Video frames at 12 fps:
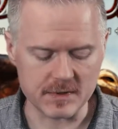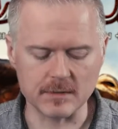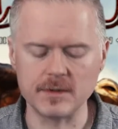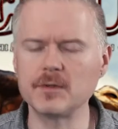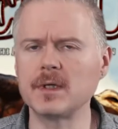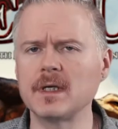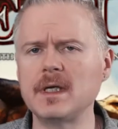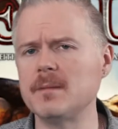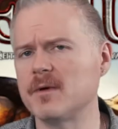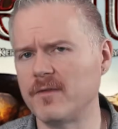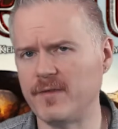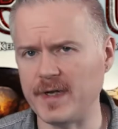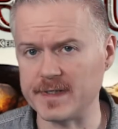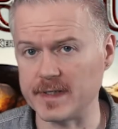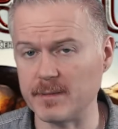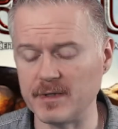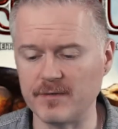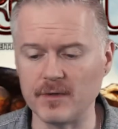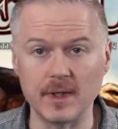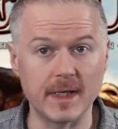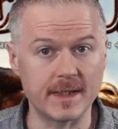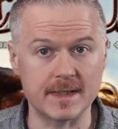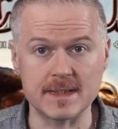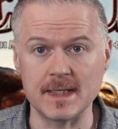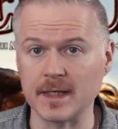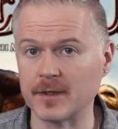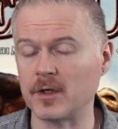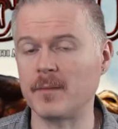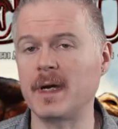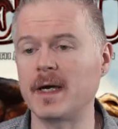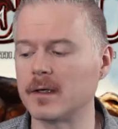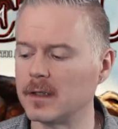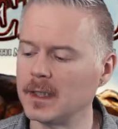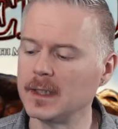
So you can keep it face up if you like, it's not gonna matter.